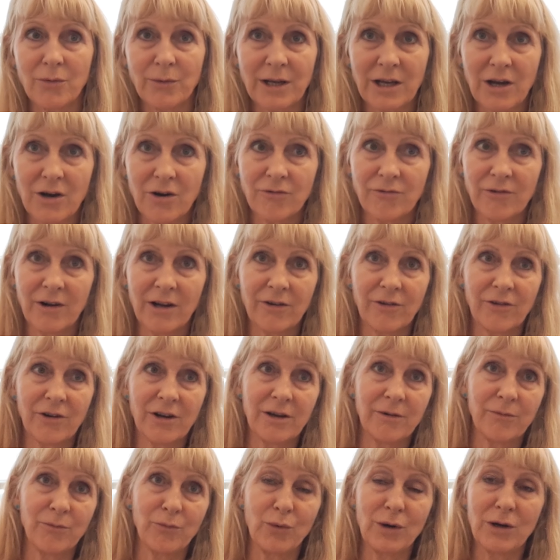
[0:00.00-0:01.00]
We can't run on
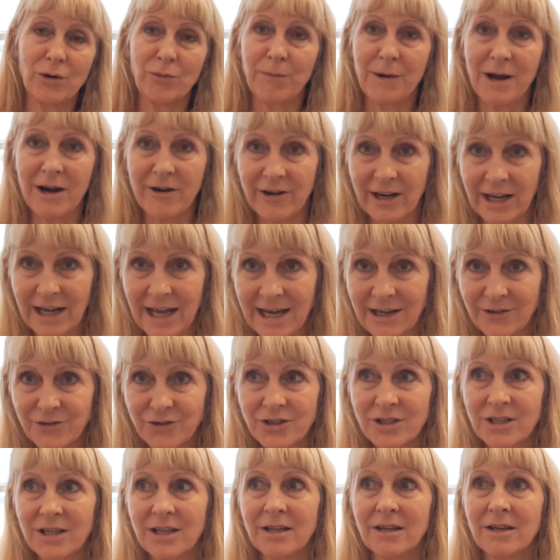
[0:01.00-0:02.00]
a wheel bearing out,